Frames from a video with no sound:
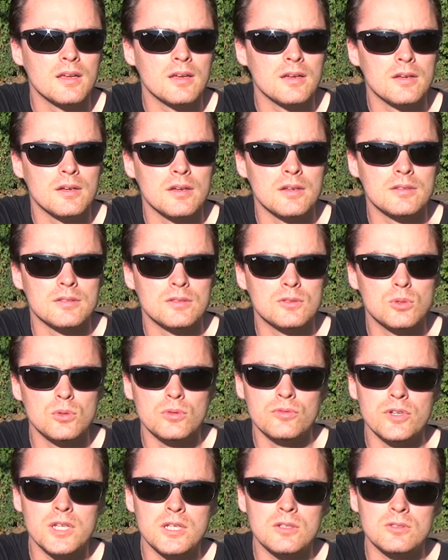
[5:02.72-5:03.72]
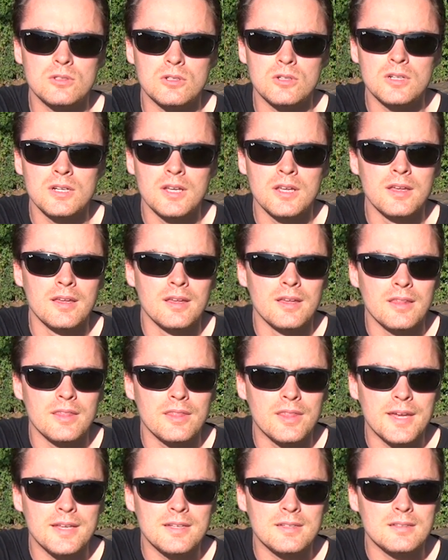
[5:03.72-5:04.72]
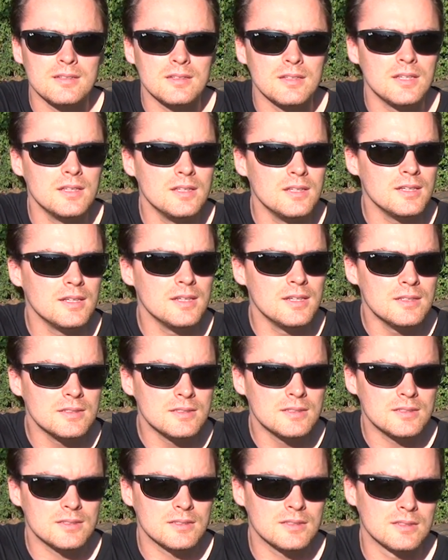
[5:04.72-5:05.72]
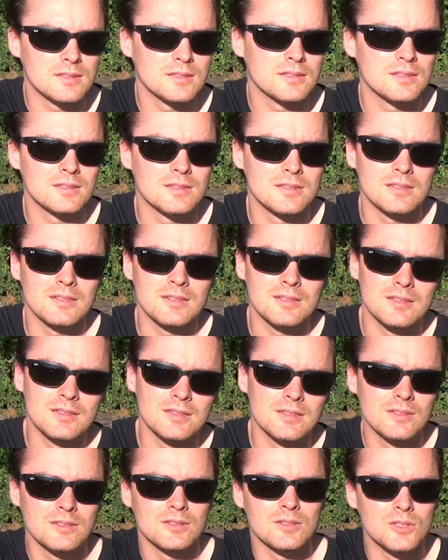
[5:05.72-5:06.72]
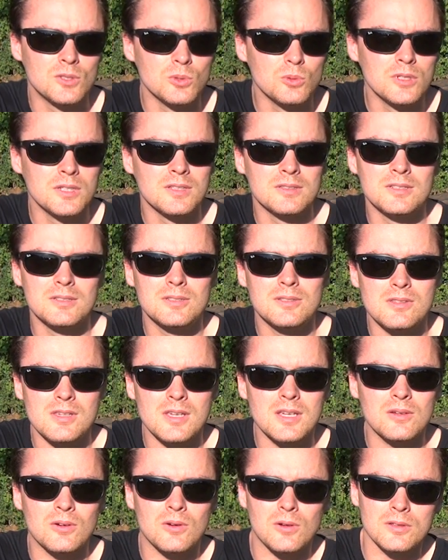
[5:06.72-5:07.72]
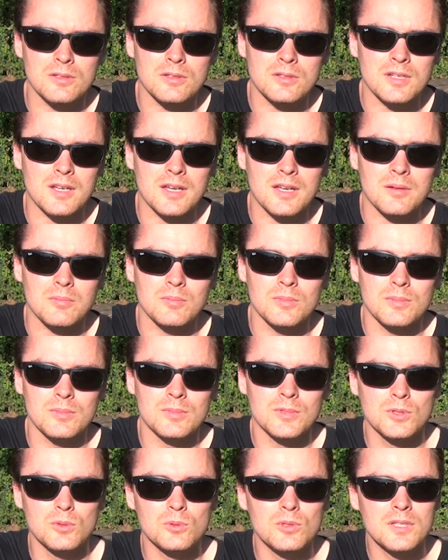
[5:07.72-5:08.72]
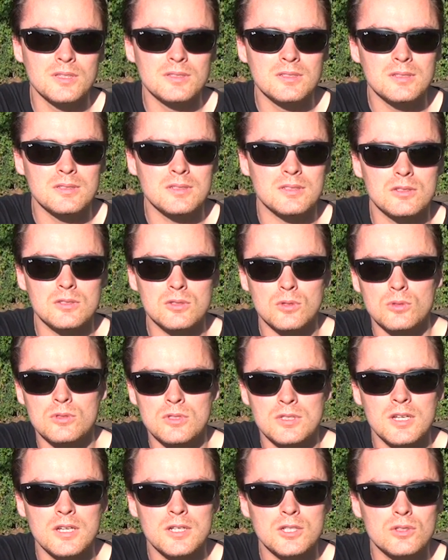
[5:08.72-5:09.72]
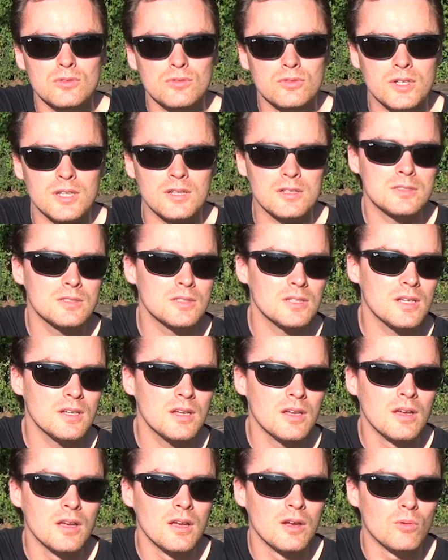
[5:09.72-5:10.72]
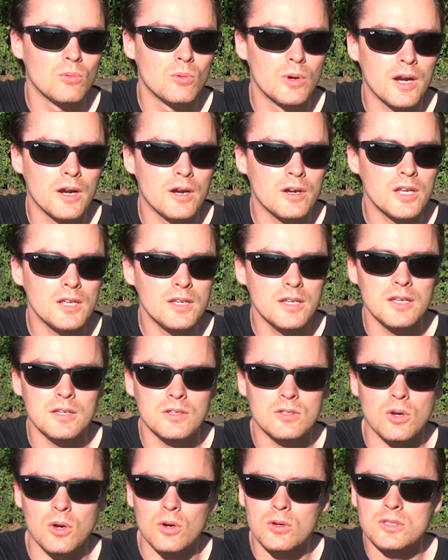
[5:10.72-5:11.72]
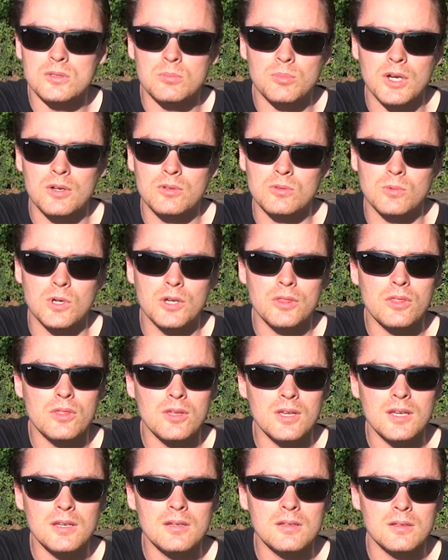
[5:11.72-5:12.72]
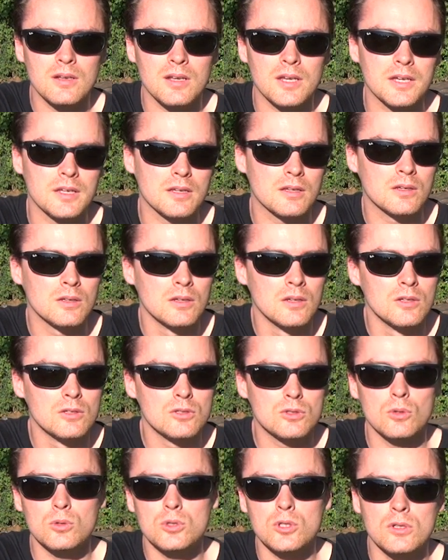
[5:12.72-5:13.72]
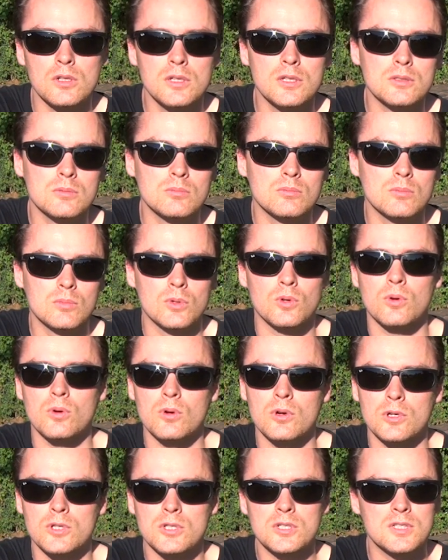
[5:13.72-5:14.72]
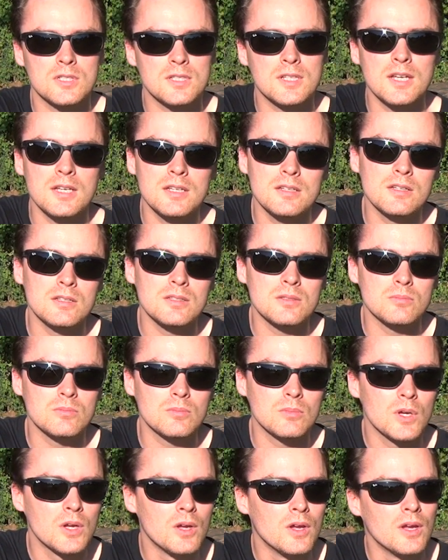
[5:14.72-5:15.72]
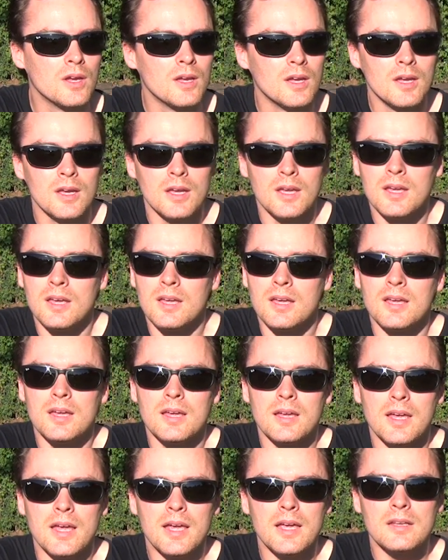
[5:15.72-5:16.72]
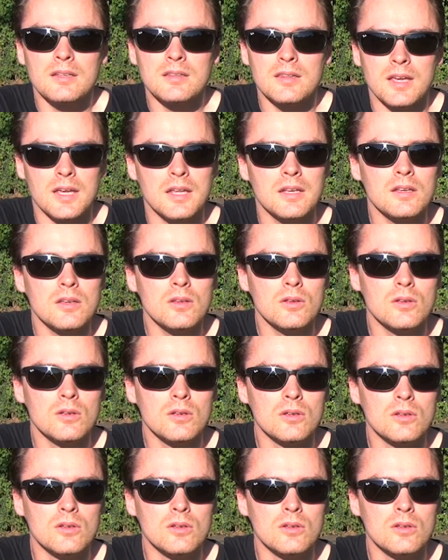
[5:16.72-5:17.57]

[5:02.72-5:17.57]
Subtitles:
to Victor, that he is doing this thing all the time, doing this association fallacy, where he talks about one thing, like socialism or statism, and then